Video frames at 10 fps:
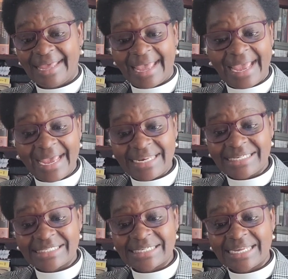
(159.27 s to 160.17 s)

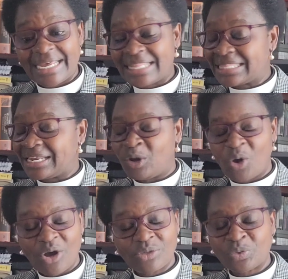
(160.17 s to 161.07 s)
And the
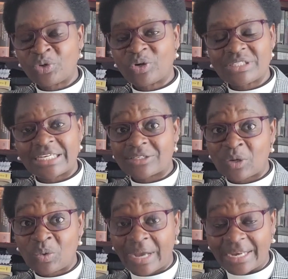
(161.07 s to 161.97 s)
Lord will not
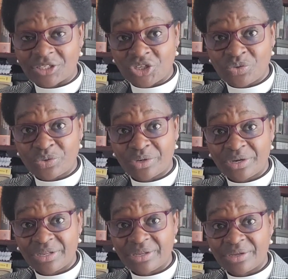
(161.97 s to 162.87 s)
just look at you
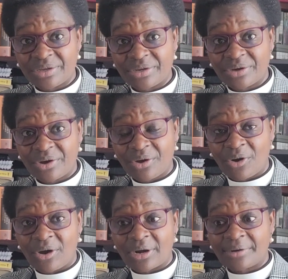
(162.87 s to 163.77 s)

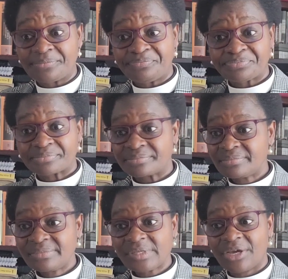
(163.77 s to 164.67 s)
or,
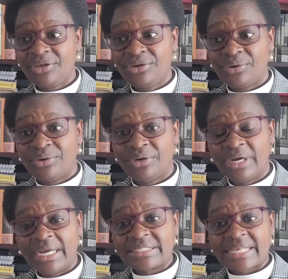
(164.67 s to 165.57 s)
you know,
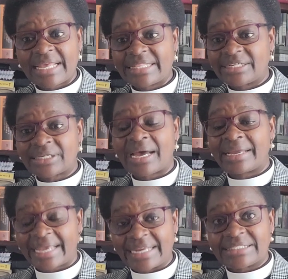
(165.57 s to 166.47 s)
say that
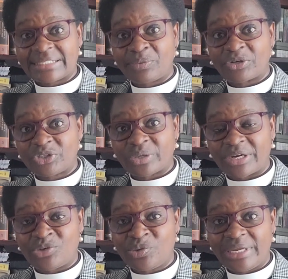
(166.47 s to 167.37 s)
I can see what you
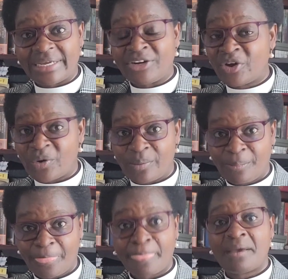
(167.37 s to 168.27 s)
are doing. No,
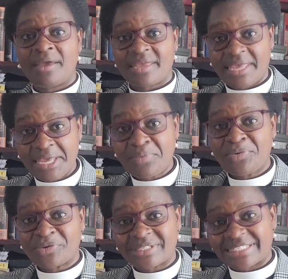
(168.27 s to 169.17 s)
he
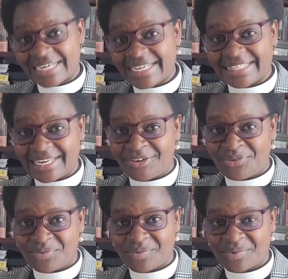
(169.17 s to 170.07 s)
will strengthen
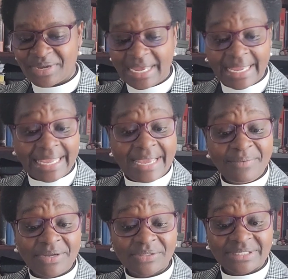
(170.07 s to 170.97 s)
you. He
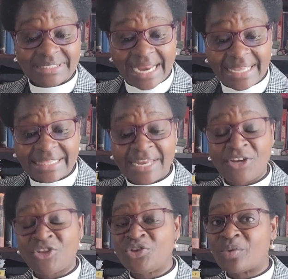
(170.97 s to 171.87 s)
will
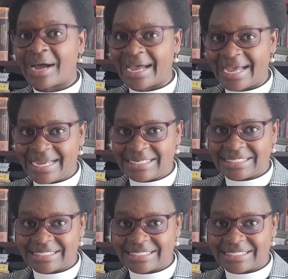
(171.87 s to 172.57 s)
strengthen your heart.